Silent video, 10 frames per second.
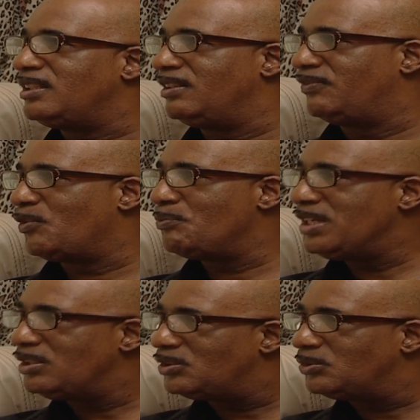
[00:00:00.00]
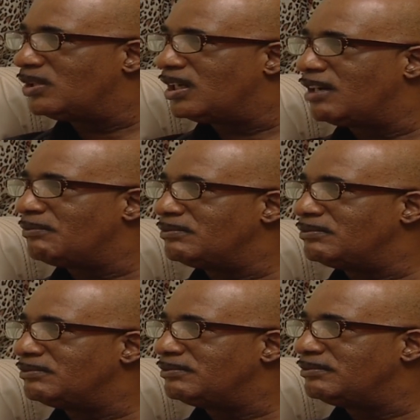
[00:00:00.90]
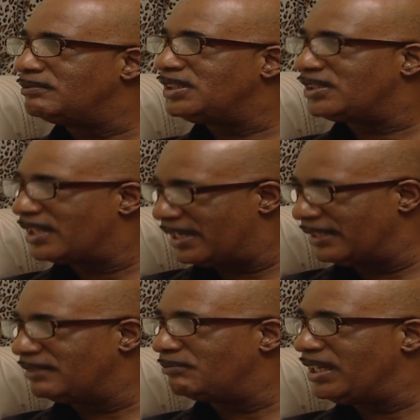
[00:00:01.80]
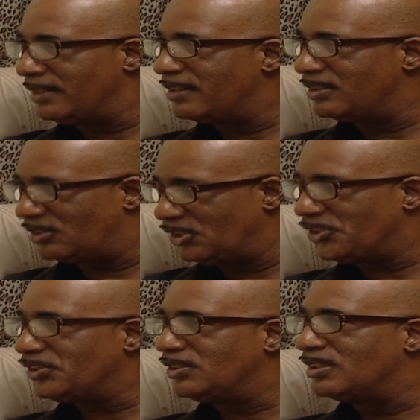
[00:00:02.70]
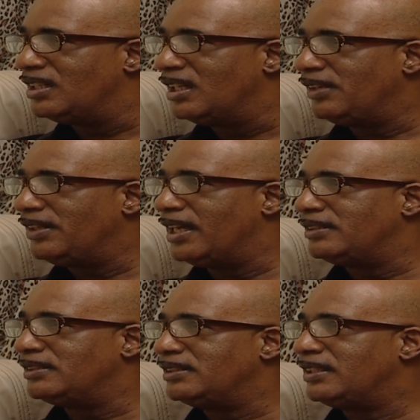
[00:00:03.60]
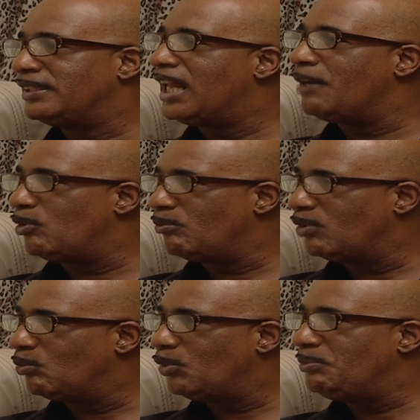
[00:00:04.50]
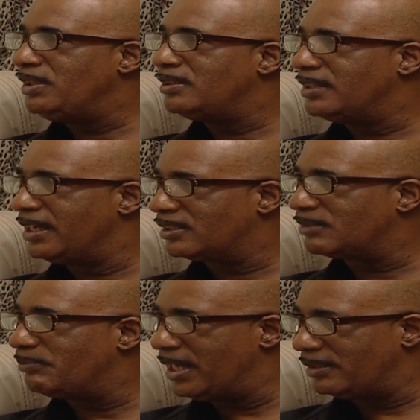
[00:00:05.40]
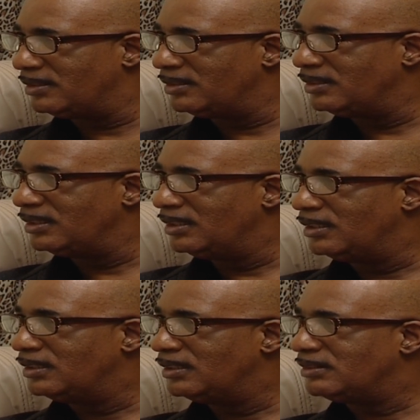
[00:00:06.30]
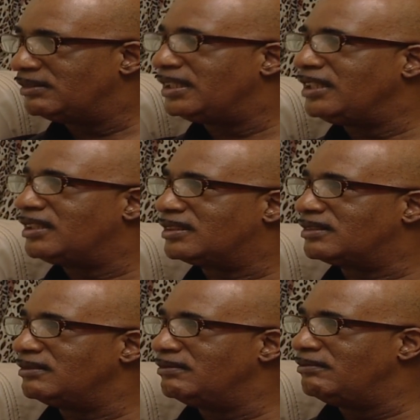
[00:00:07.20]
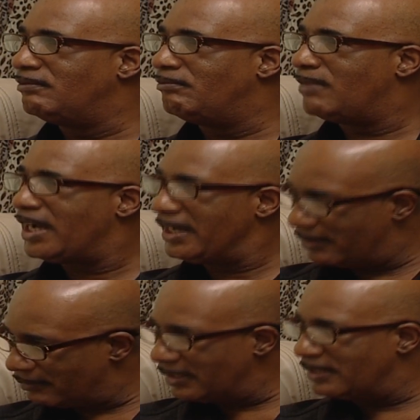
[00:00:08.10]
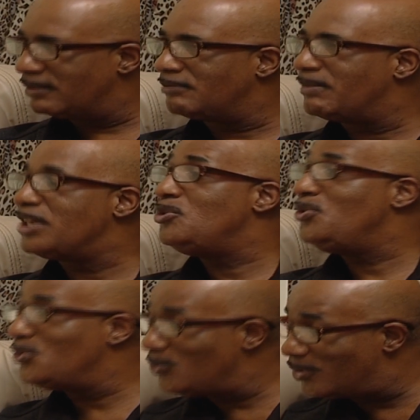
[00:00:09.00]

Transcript: for me to make that decision that an album would be the next bet to take my career, my new